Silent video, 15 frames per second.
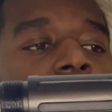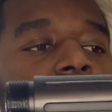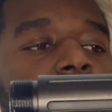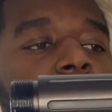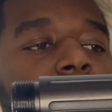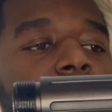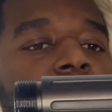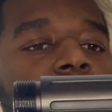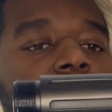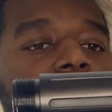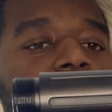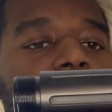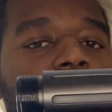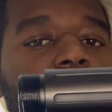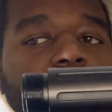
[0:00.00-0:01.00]
the bolt
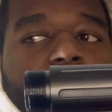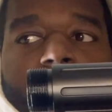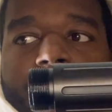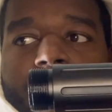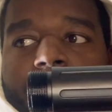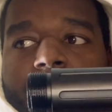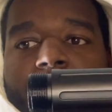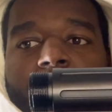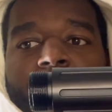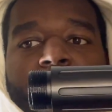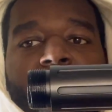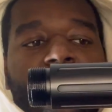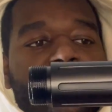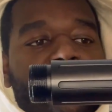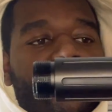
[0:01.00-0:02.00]
to
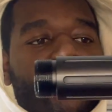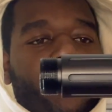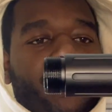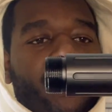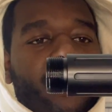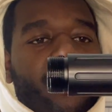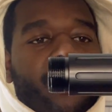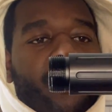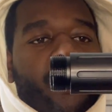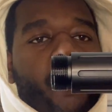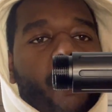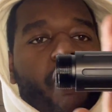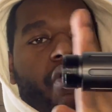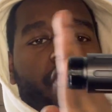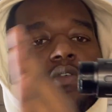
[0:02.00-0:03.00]
push the carrier
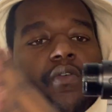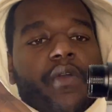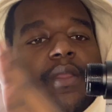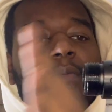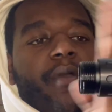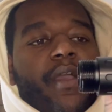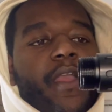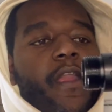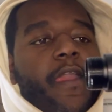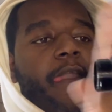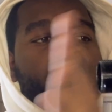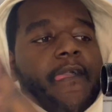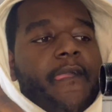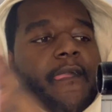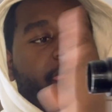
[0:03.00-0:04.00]
all the way back,
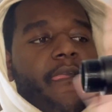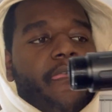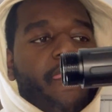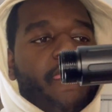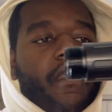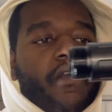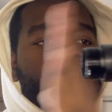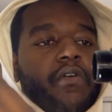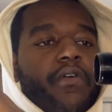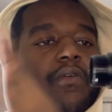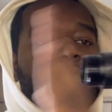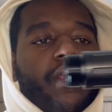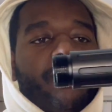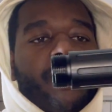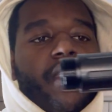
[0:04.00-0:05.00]
all the
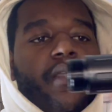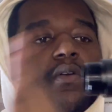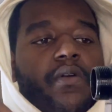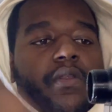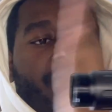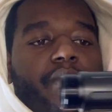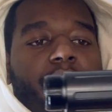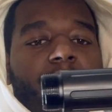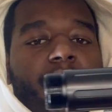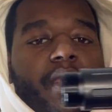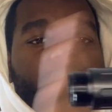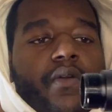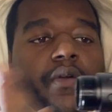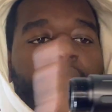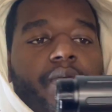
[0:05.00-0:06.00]
way back, all the way back,
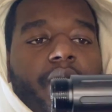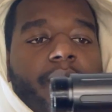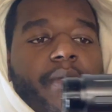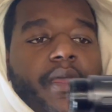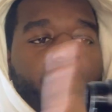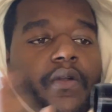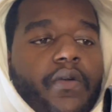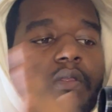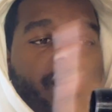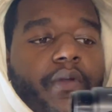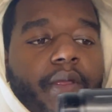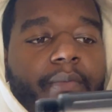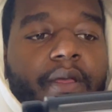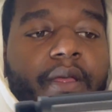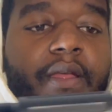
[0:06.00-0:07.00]
all the way back, all the way
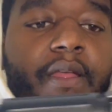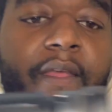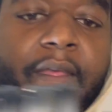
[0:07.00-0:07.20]
back.